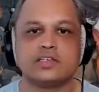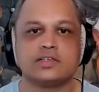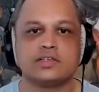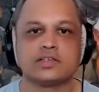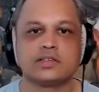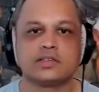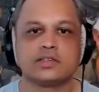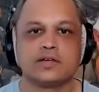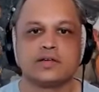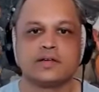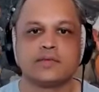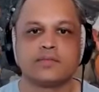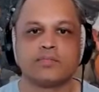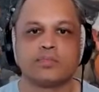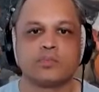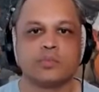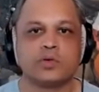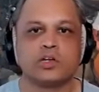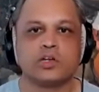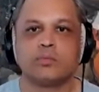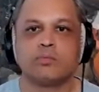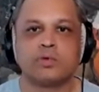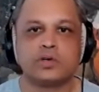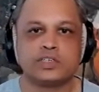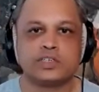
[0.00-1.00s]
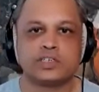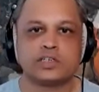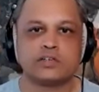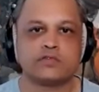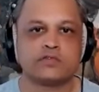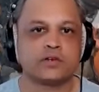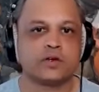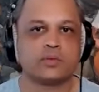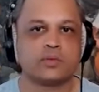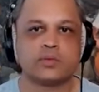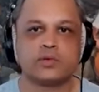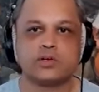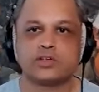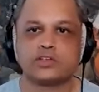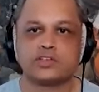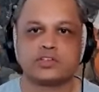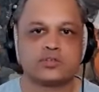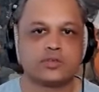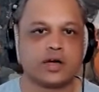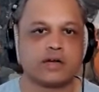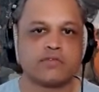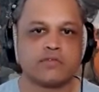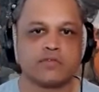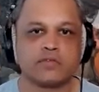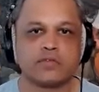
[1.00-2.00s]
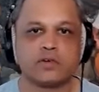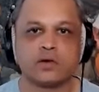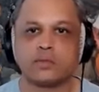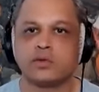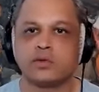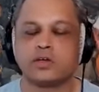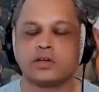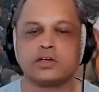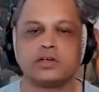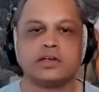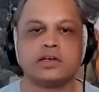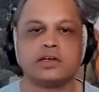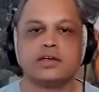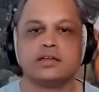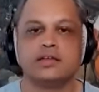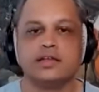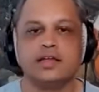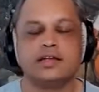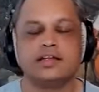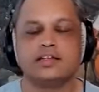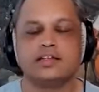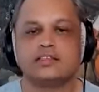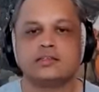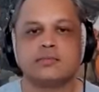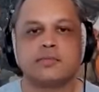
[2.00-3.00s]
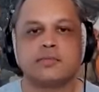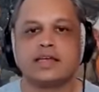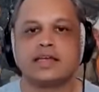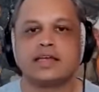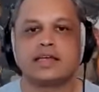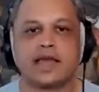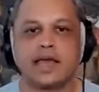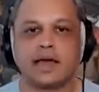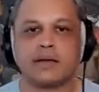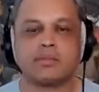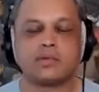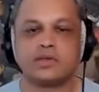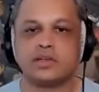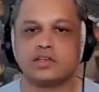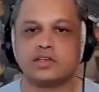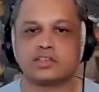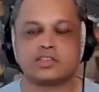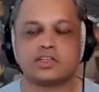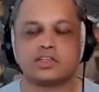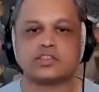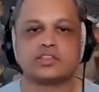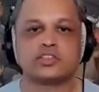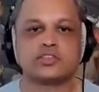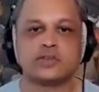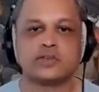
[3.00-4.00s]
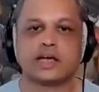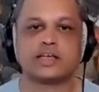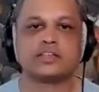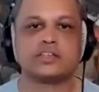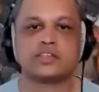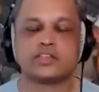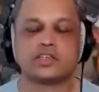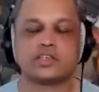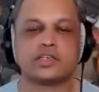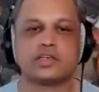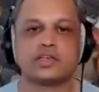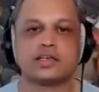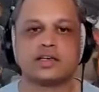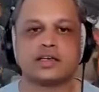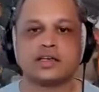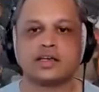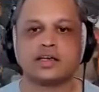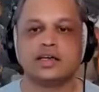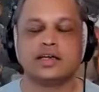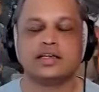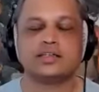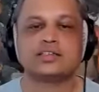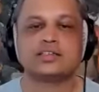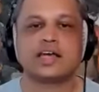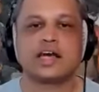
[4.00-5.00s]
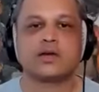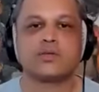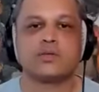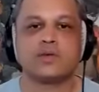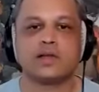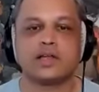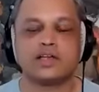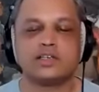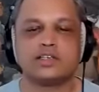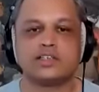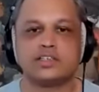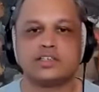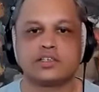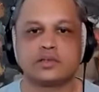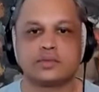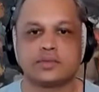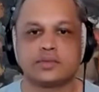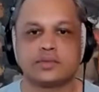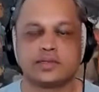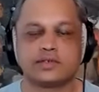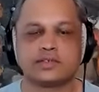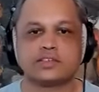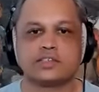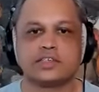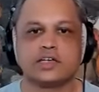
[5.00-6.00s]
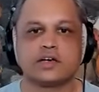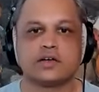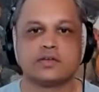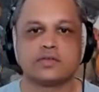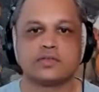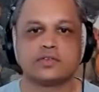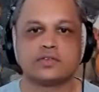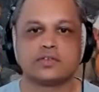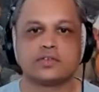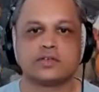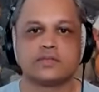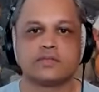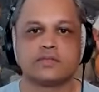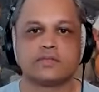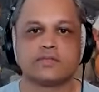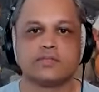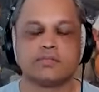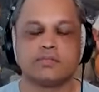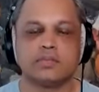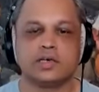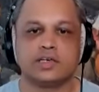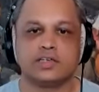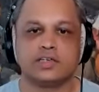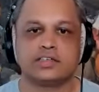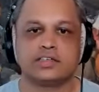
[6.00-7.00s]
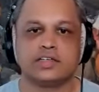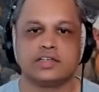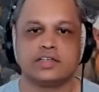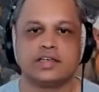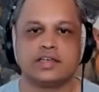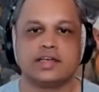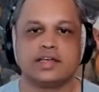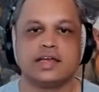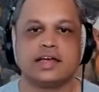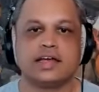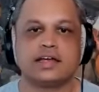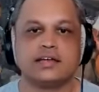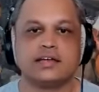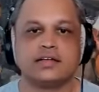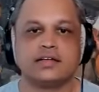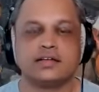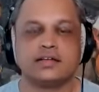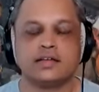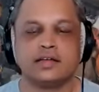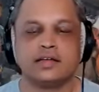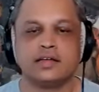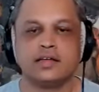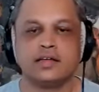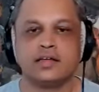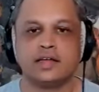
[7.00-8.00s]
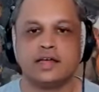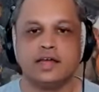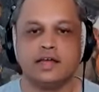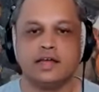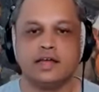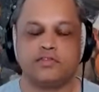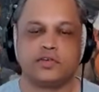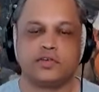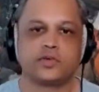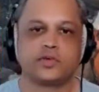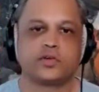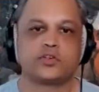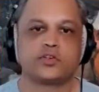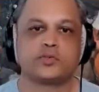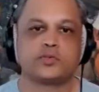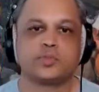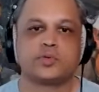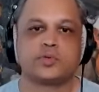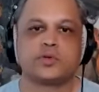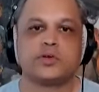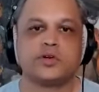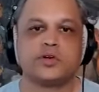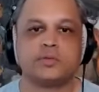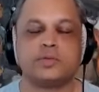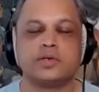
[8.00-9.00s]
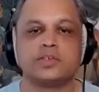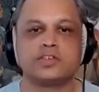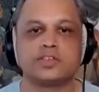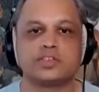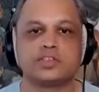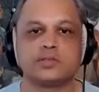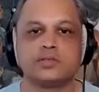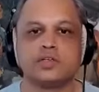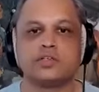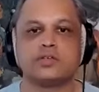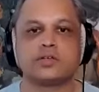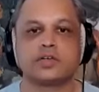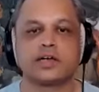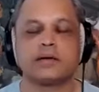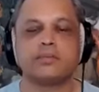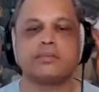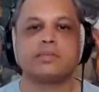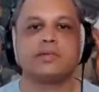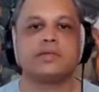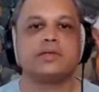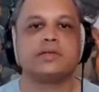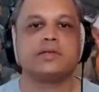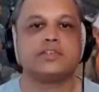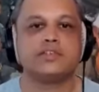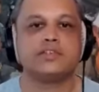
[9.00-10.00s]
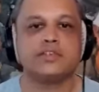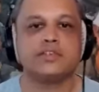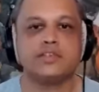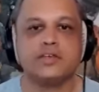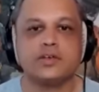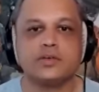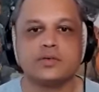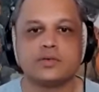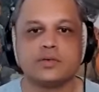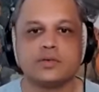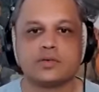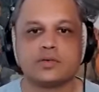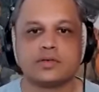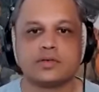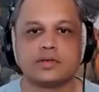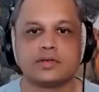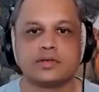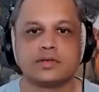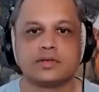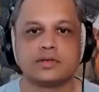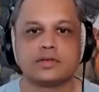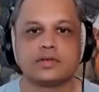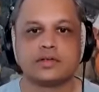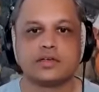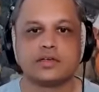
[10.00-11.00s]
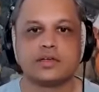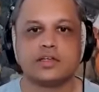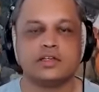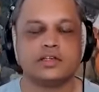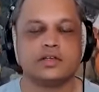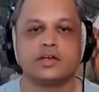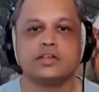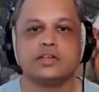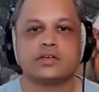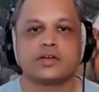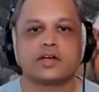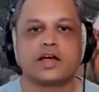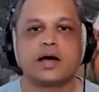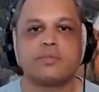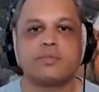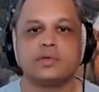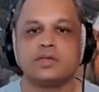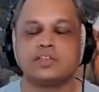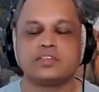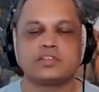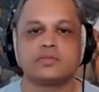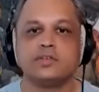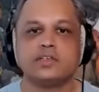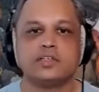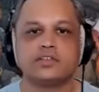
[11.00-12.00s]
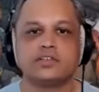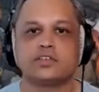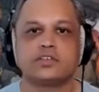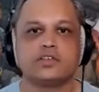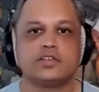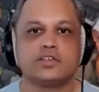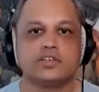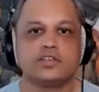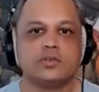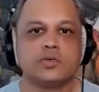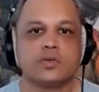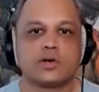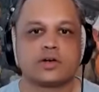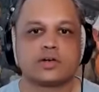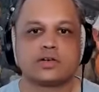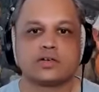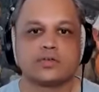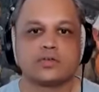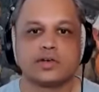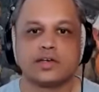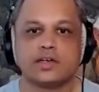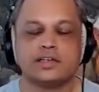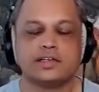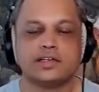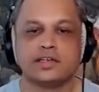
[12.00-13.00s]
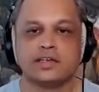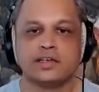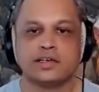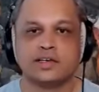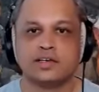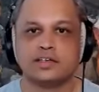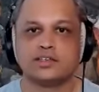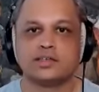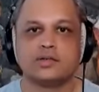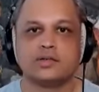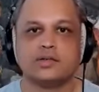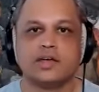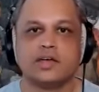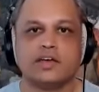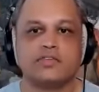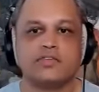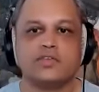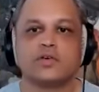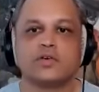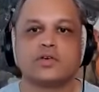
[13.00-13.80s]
We're not pushing for it. We're not striving for it. We're not needing to make it happen. It's not a strategy. It's our relationship with ourselves. Because again, if you're an entrepreneur and a business owner, your company is you. And your company's only as good as you are, right? So if you're